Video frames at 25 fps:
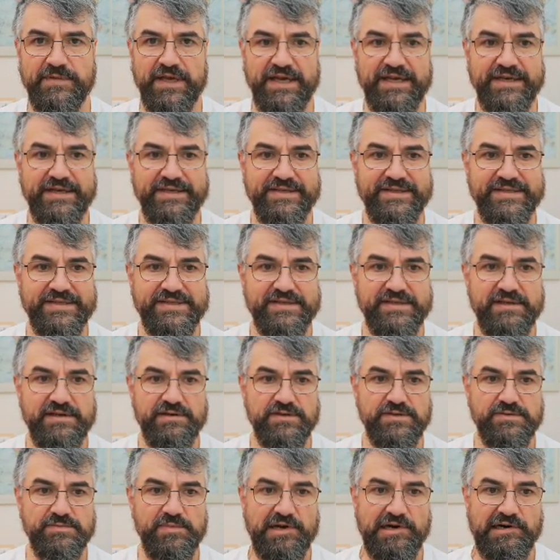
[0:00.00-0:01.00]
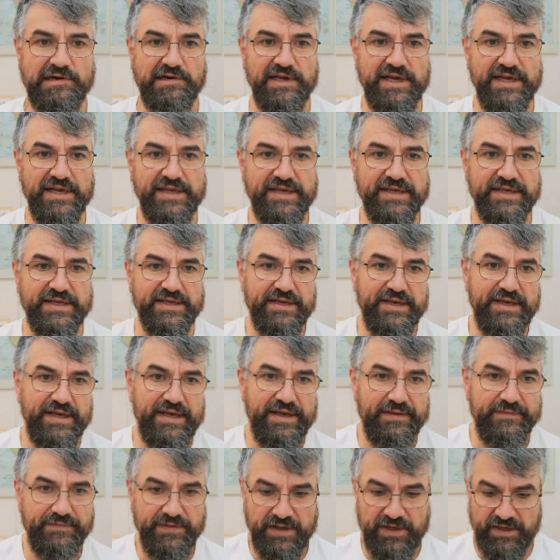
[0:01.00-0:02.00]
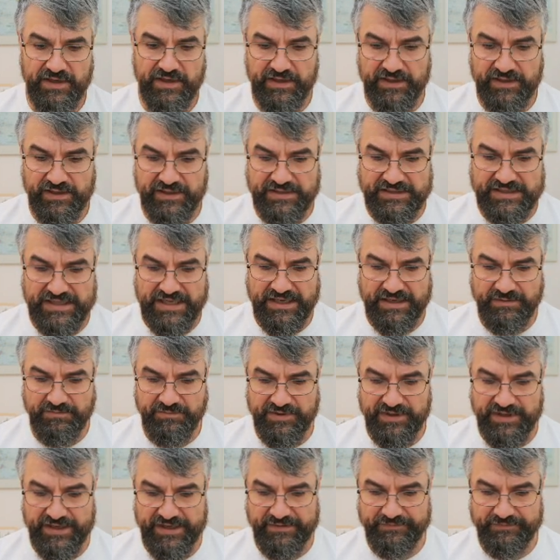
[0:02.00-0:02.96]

and in the search bar I can type